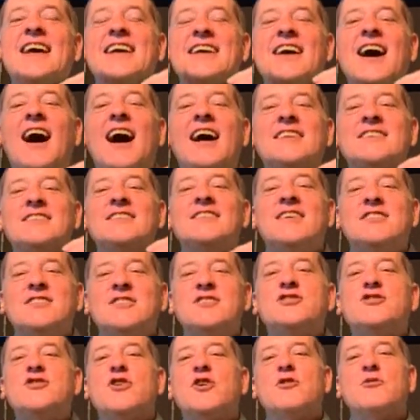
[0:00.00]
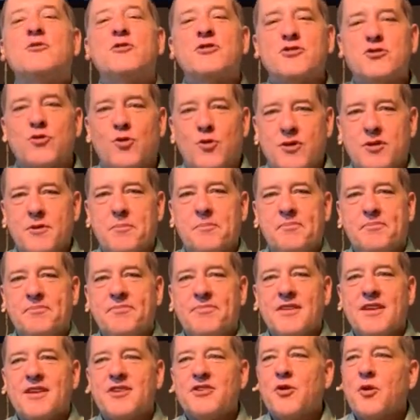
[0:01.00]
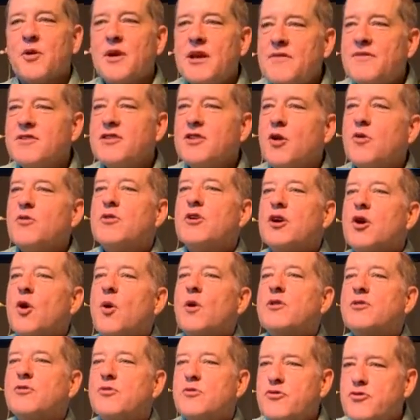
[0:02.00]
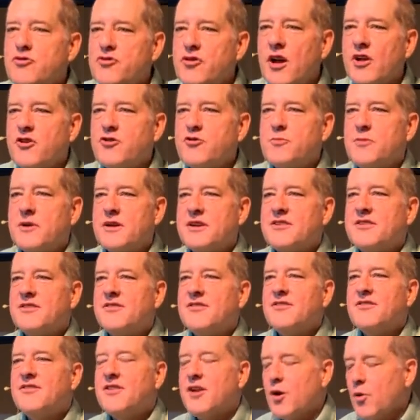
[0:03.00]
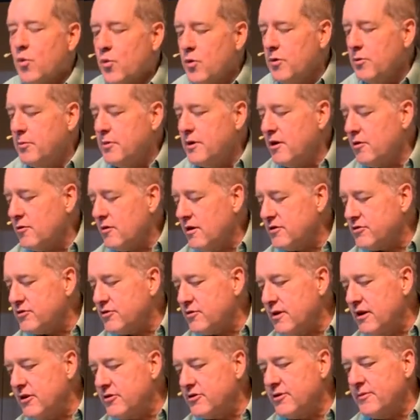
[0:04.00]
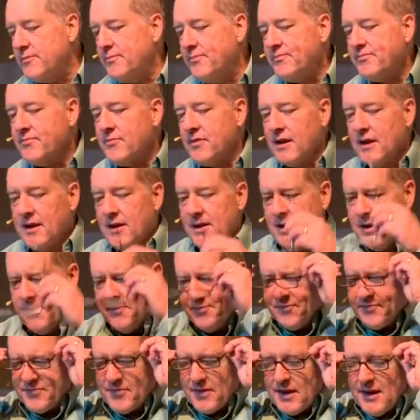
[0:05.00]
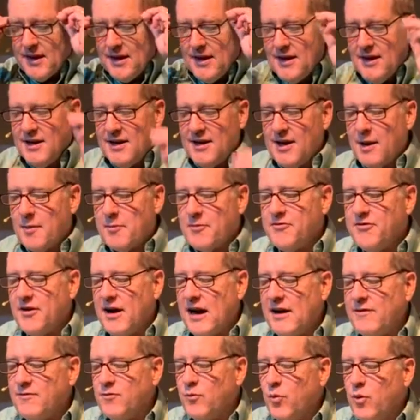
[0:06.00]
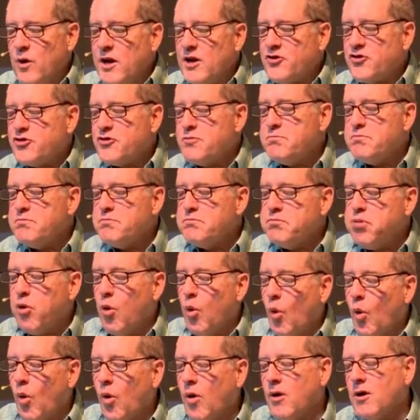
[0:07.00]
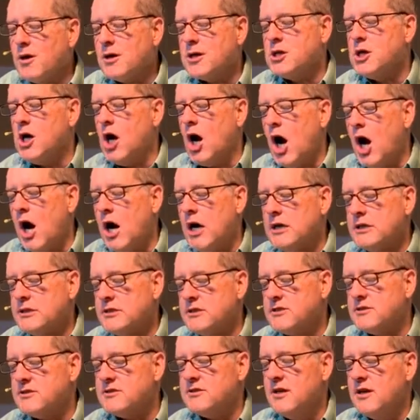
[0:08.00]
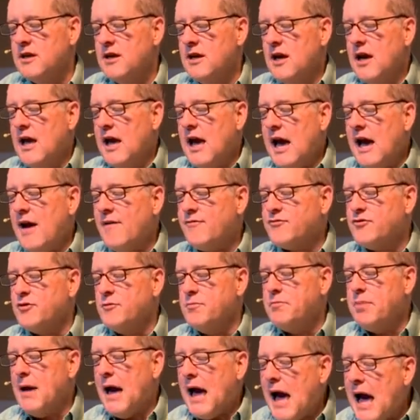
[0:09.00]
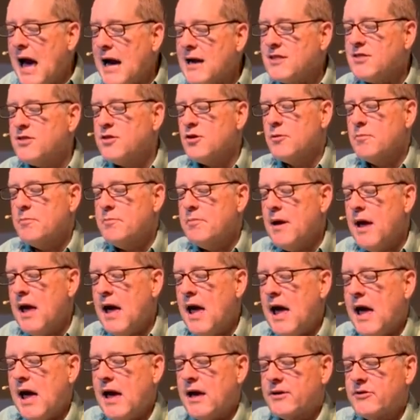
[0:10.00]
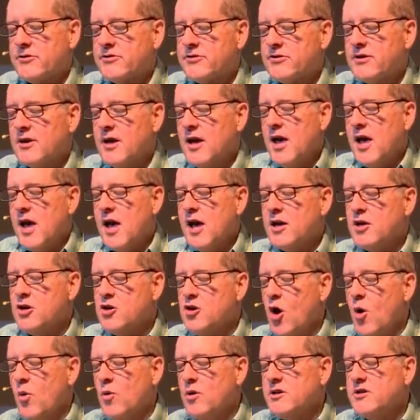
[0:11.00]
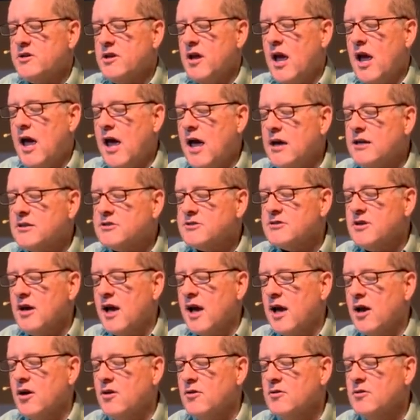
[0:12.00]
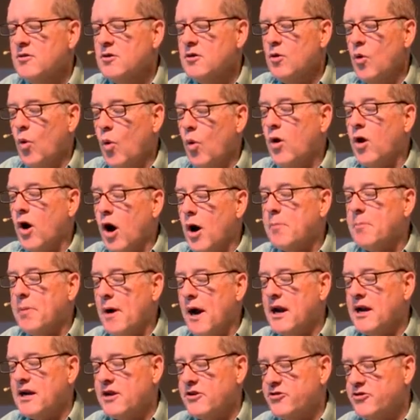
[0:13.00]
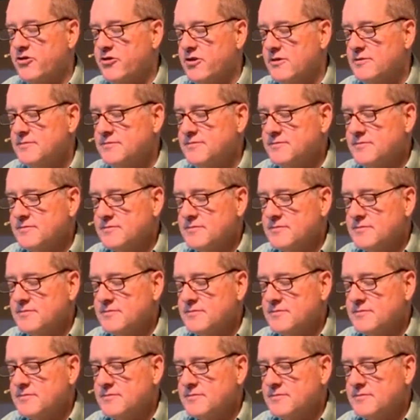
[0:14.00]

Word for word: That God says he's going to restore them. So even though they're going through judgment, there will be a restoration. Number five, which poor gods have to pack their bags and go into exile or are punished?